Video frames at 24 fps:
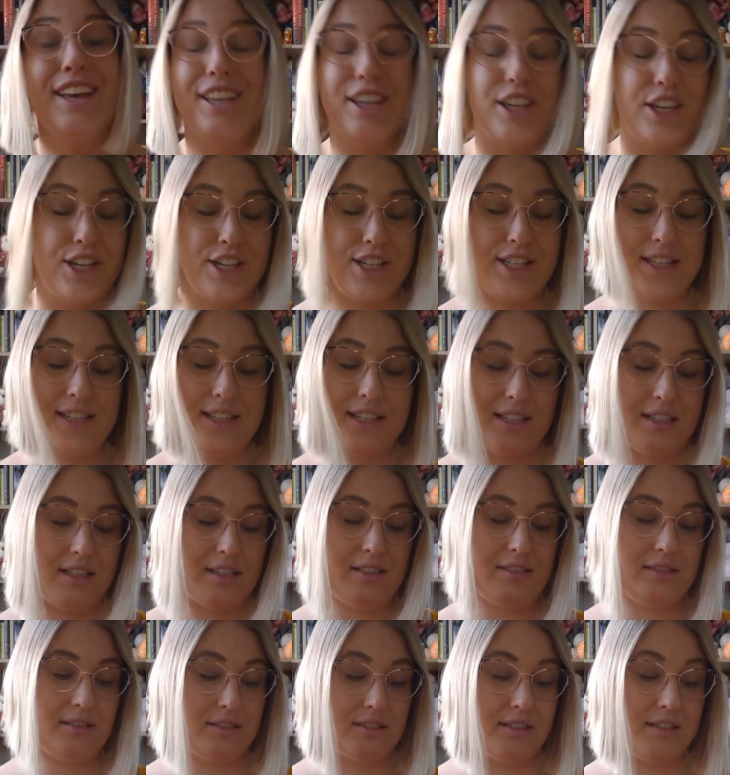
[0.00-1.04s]
Because,
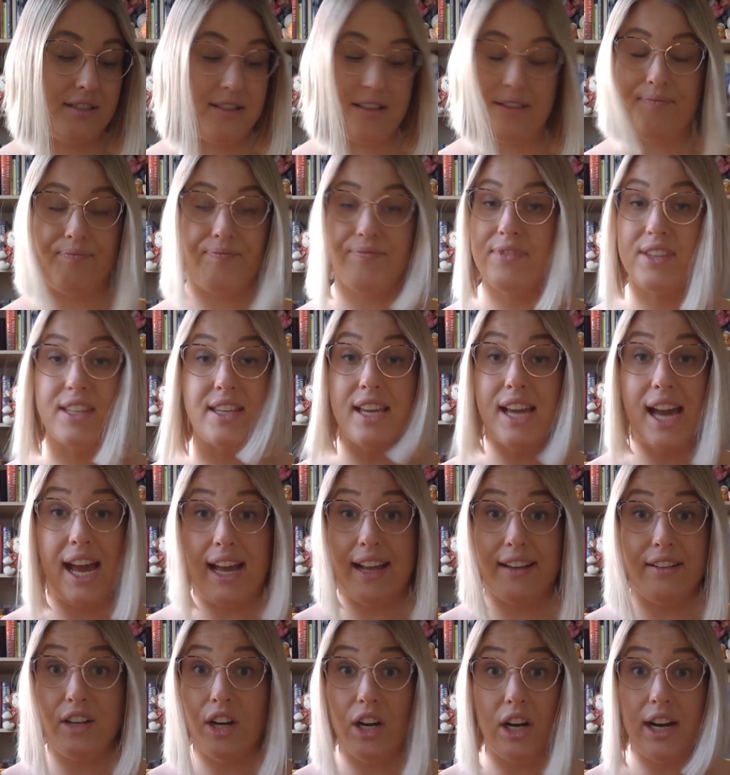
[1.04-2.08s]

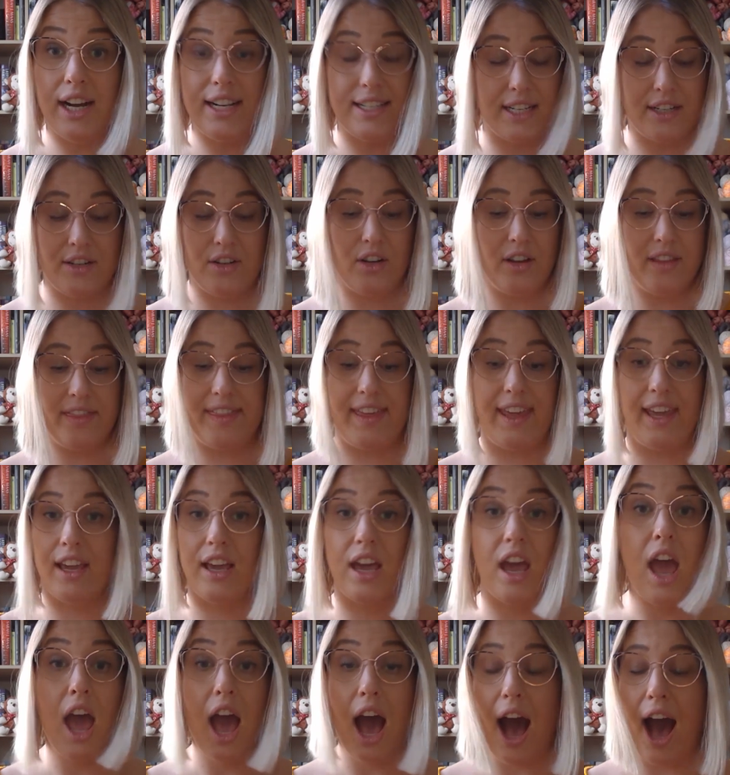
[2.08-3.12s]
I did not think.